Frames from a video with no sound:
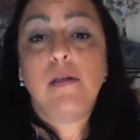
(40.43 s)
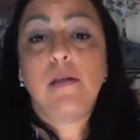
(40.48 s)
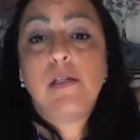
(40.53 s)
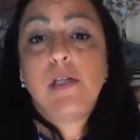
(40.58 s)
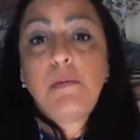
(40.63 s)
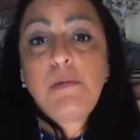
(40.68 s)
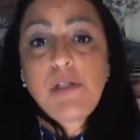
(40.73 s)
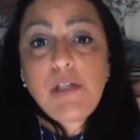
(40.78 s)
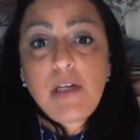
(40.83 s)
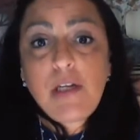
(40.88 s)

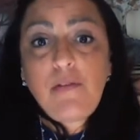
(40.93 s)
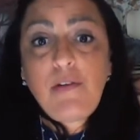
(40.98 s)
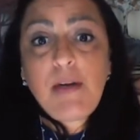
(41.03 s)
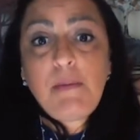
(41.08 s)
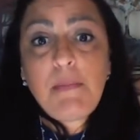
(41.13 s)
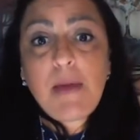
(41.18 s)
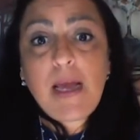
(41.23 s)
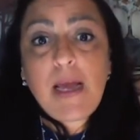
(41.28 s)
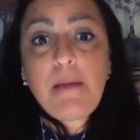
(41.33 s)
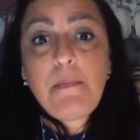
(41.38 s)
Some
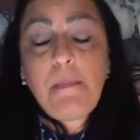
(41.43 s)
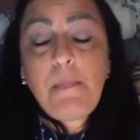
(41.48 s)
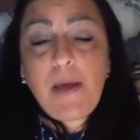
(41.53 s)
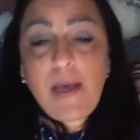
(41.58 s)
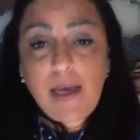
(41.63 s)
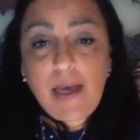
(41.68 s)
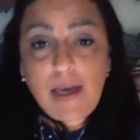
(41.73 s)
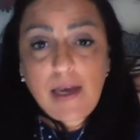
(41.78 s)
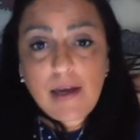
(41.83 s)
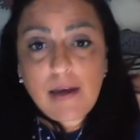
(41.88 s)
children may
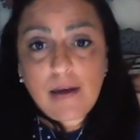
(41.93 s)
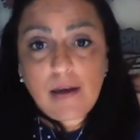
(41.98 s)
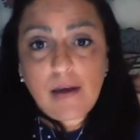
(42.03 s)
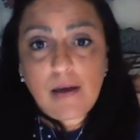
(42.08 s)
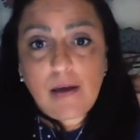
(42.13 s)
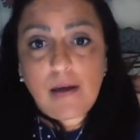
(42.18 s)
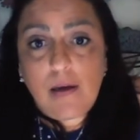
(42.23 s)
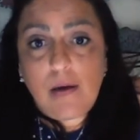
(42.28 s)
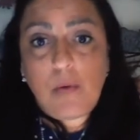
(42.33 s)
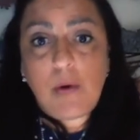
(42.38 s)
pick
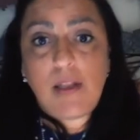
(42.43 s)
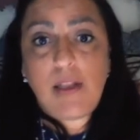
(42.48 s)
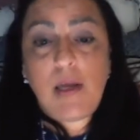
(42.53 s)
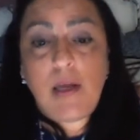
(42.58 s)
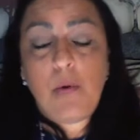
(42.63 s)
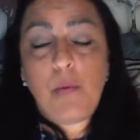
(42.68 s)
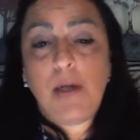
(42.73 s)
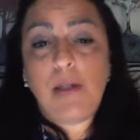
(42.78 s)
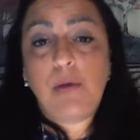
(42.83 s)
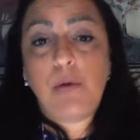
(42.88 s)
what
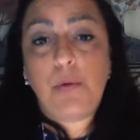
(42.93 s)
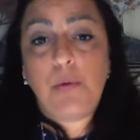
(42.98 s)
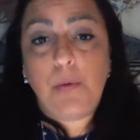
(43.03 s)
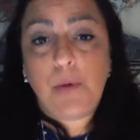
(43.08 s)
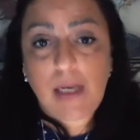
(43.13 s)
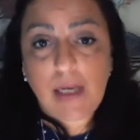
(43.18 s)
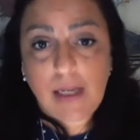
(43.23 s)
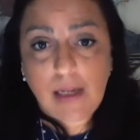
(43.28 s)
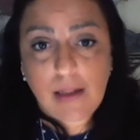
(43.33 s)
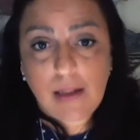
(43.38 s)
they want to
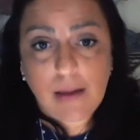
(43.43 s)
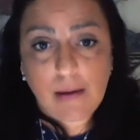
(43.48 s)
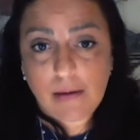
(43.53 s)
read,